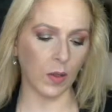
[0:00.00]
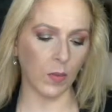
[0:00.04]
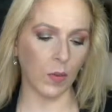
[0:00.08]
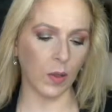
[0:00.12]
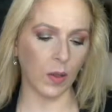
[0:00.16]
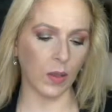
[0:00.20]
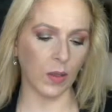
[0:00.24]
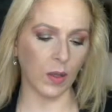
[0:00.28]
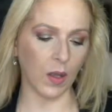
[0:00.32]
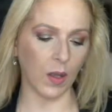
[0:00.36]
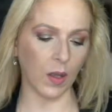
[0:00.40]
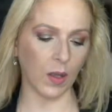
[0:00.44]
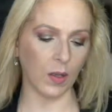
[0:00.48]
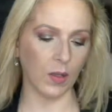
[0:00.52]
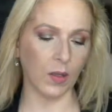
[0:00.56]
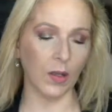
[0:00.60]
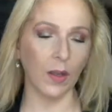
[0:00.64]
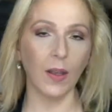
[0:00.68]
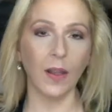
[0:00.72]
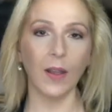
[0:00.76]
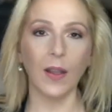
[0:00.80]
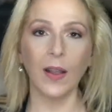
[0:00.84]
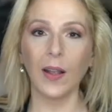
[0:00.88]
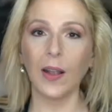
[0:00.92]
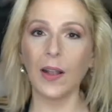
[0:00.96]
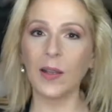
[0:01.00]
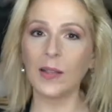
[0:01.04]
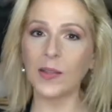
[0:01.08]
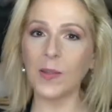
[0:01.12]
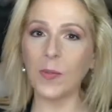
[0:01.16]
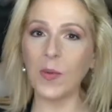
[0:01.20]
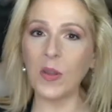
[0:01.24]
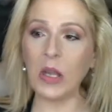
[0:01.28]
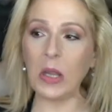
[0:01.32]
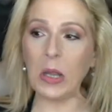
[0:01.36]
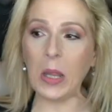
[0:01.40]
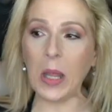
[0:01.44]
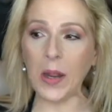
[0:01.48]
with some
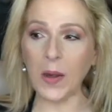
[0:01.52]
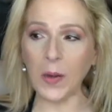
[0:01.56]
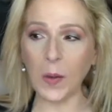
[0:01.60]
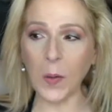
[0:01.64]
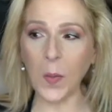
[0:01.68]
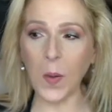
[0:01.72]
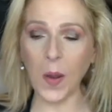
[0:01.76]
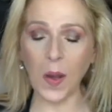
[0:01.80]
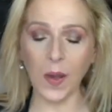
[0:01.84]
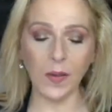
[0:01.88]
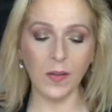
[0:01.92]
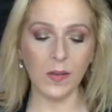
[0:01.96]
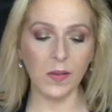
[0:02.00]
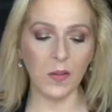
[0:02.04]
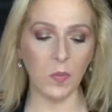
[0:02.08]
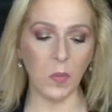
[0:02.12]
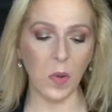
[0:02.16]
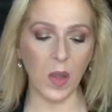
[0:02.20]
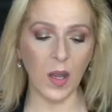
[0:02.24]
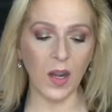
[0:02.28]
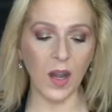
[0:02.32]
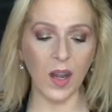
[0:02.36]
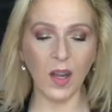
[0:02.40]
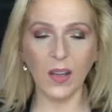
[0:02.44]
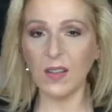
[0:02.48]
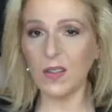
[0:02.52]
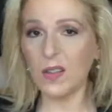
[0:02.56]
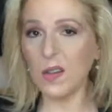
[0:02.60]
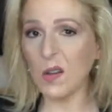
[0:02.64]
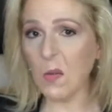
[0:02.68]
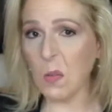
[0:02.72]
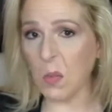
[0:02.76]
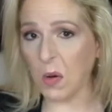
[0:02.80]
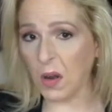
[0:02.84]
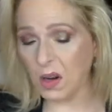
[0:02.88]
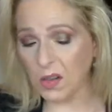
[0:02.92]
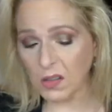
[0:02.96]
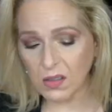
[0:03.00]
of the lighter ones, but it still
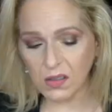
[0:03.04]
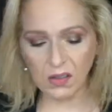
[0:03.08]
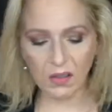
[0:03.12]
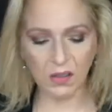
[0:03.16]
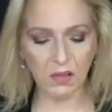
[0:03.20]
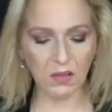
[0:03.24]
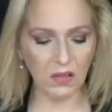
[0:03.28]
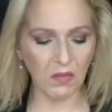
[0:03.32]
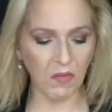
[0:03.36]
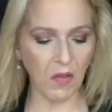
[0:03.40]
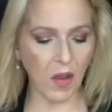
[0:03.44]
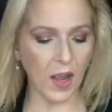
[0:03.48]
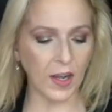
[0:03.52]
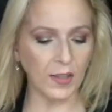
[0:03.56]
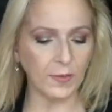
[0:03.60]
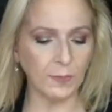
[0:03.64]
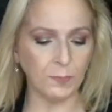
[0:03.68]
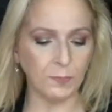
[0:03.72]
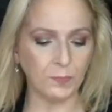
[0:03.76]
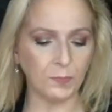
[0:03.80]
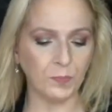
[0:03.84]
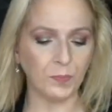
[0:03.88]
worked. It's fine.